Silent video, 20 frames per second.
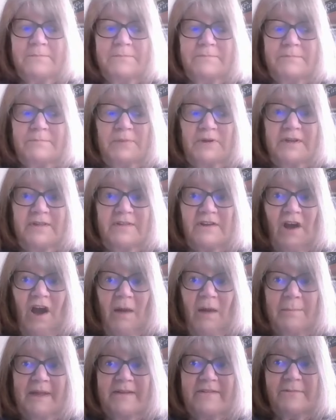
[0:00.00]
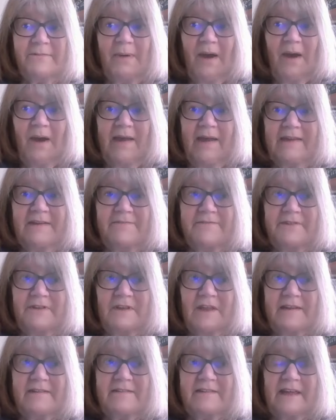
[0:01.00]
put in the comments pie if you'd
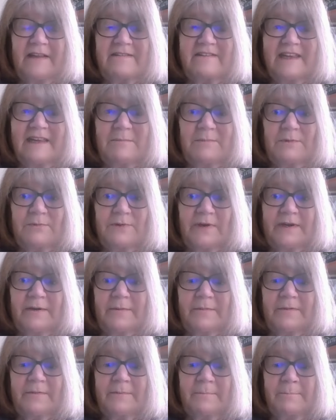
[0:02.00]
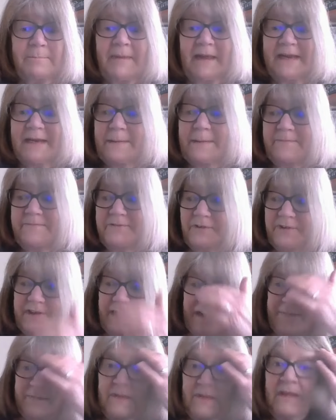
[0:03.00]
like that table runner made up for
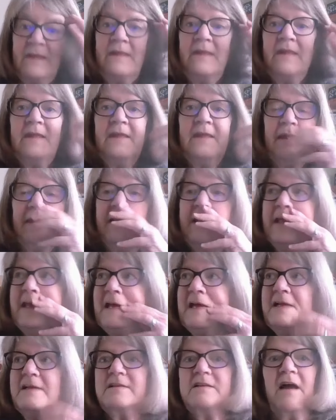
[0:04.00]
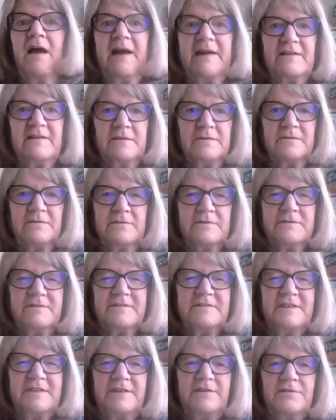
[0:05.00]
you. And I'll
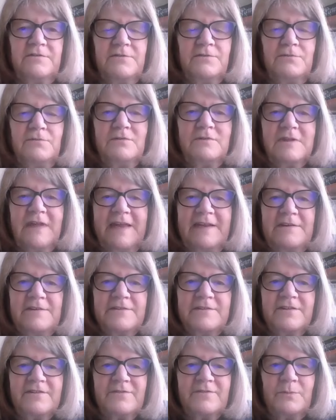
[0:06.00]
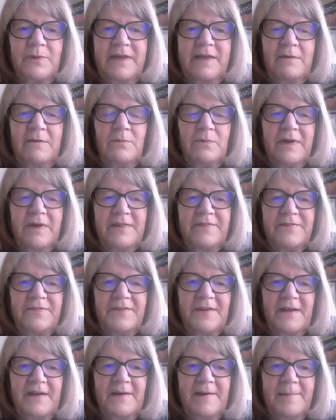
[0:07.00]
see you later this week with
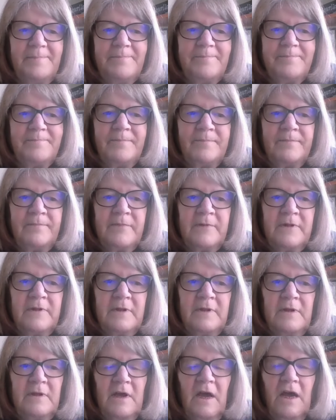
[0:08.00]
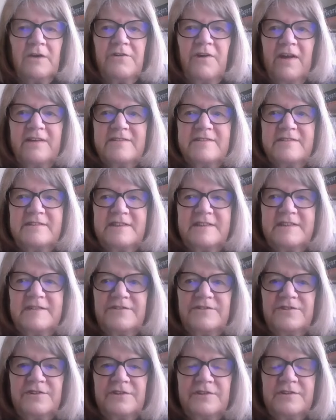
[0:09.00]
a cross
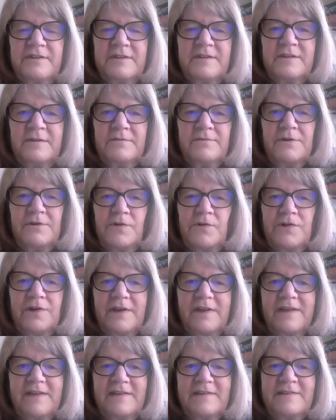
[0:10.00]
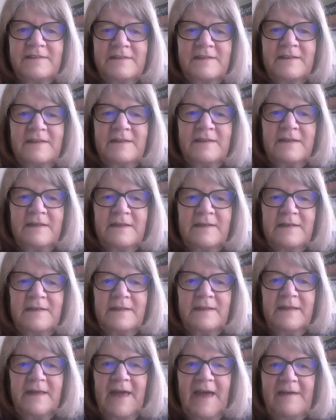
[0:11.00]
stitch recording.
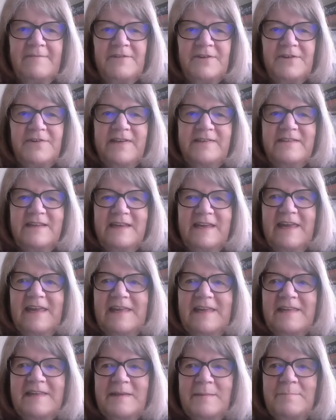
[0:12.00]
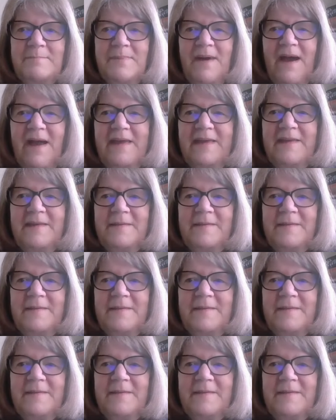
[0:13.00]
Have a great day. Bye.